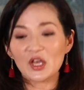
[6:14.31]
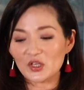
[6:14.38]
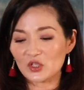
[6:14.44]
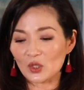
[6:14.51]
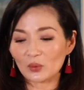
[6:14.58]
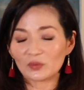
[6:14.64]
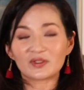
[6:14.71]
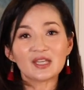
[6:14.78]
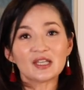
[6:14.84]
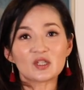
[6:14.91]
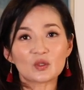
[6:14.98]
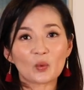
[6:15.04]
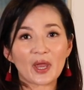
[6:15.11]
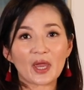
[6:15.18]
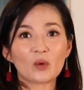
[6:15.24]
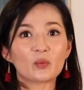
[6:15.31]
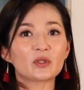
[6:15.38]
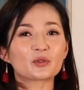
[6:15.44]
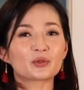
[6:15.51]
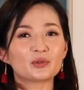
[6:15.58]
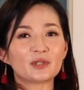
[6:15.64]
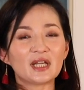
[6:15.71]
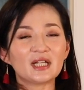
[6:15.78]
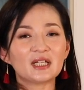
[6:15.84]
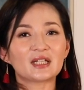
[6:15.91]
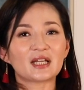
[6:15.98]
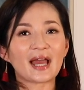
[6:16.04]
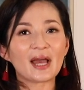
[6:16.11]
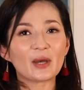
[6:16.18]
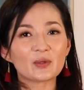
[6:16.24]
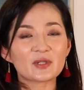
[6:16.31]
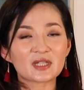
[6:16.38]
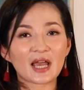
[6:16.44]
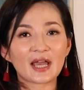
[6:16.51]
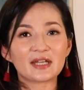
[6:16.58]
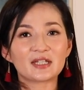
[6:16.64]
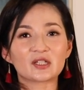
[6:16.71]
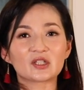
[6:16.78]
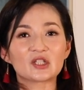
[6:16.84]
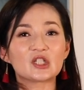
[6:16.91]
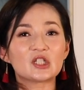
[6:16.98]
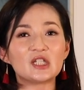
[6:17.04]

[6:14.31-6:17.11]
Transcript: So this way we created an outside the